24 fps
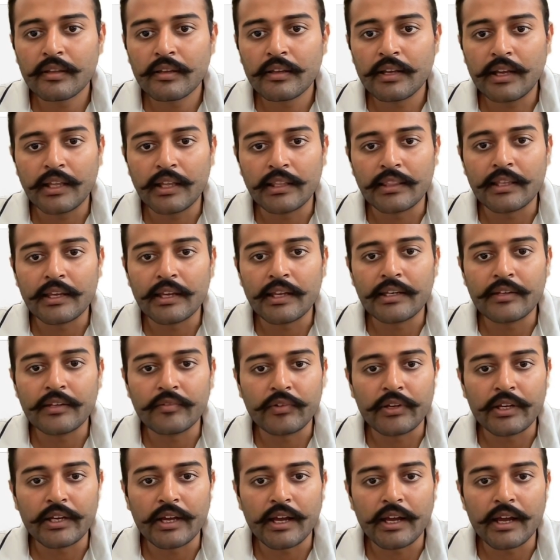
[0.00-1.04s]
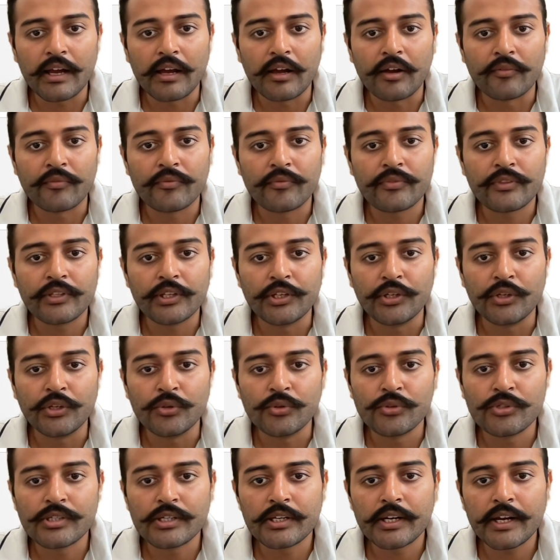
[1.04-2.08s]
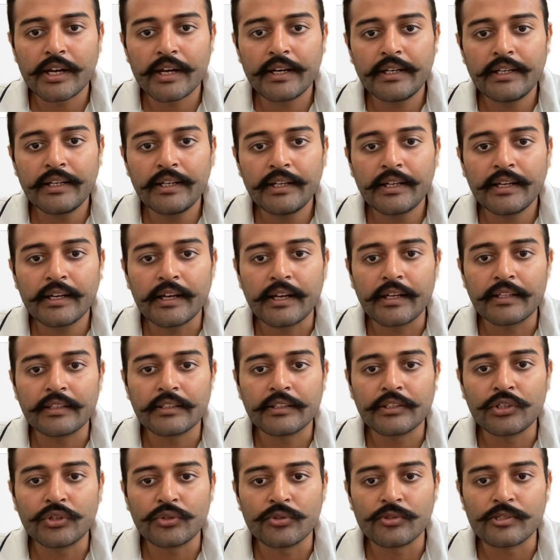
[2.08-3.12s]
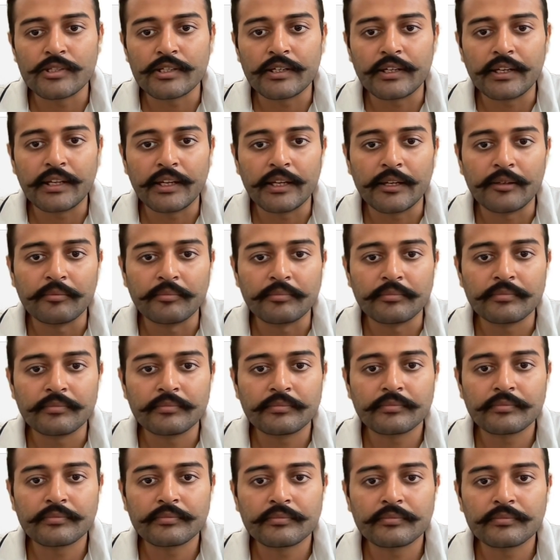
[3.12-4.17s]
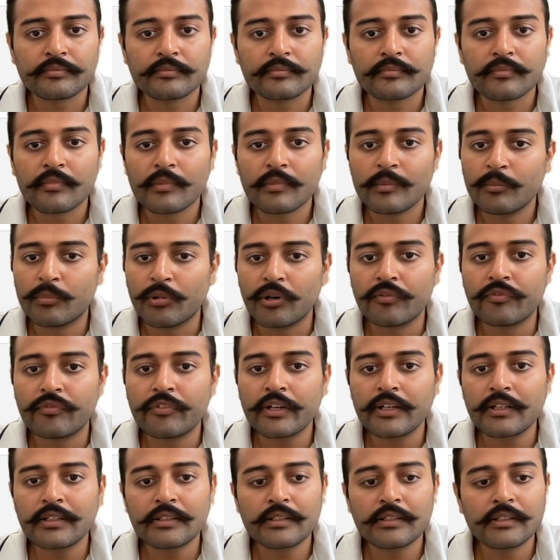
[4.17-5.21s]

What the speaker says: and there we have the user ID and the username. Perfect.